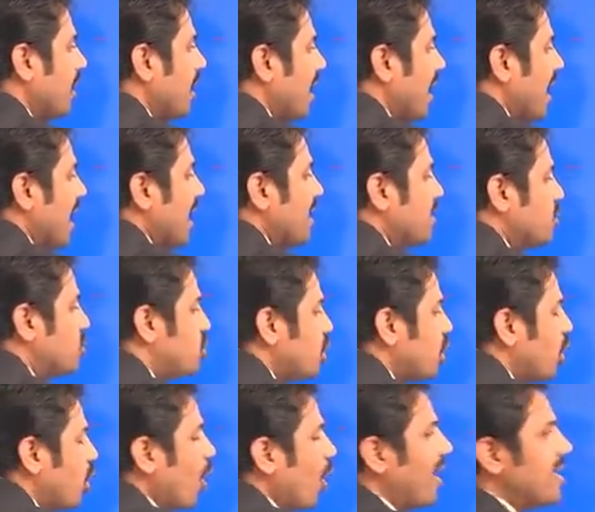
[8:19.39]
0
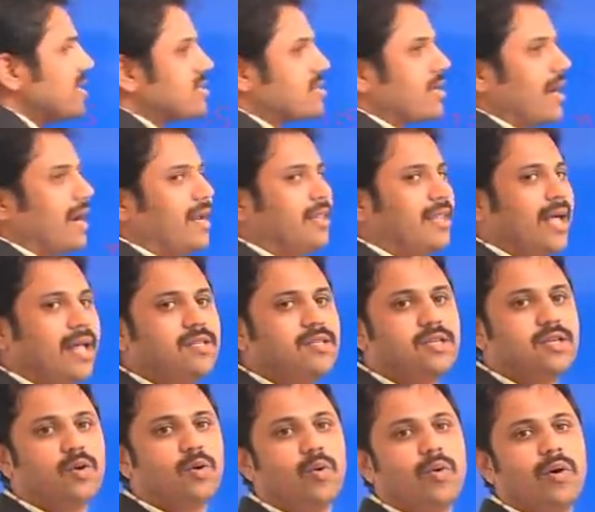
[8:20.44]
is greater than 0
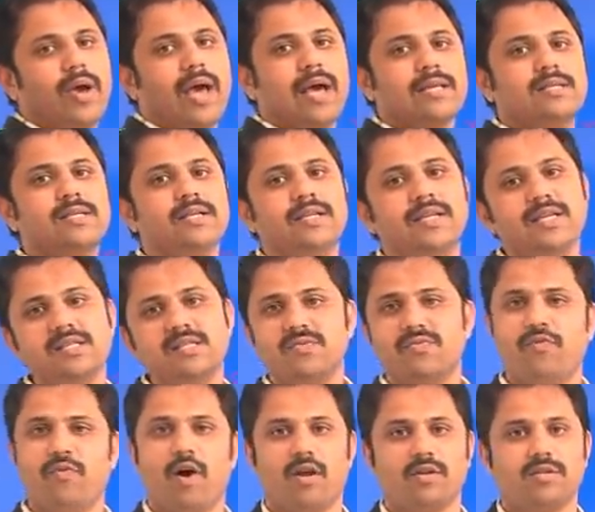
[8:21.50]
as it is
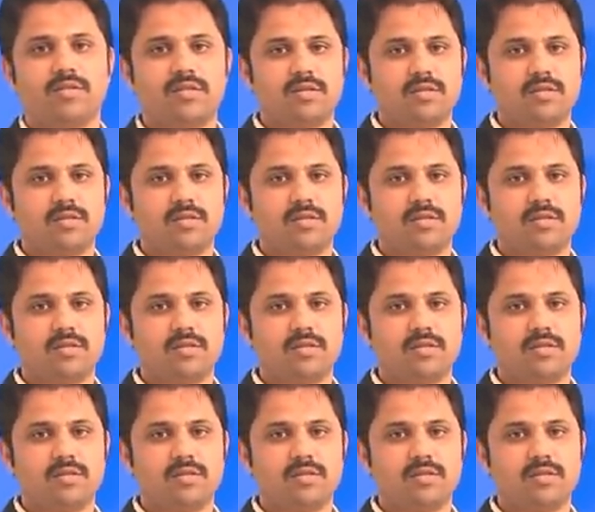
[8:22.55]
false.